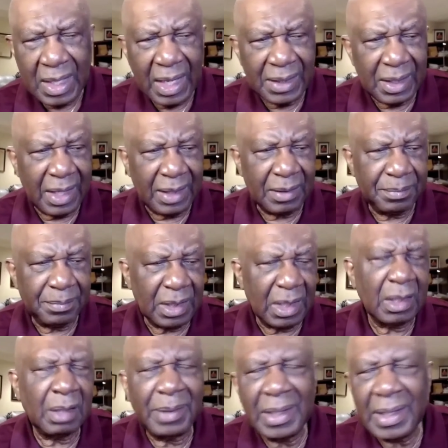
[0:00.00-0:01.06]
and
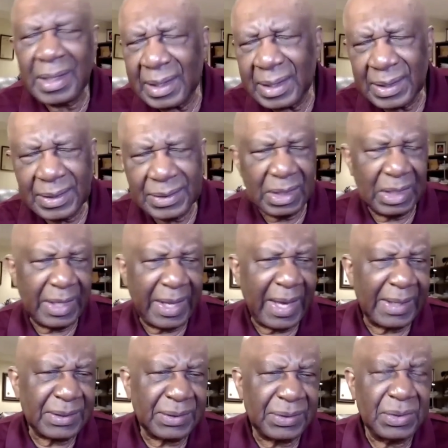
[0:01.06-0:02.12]
the millennials and the
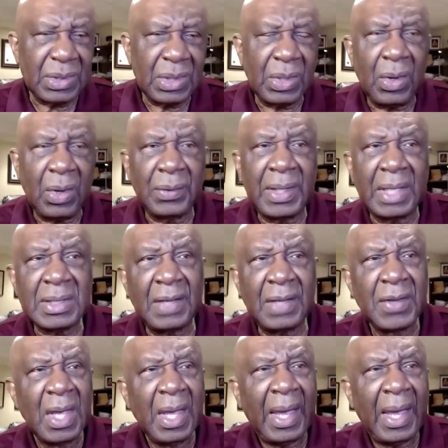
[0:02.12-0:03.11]
Xers and all that stuff.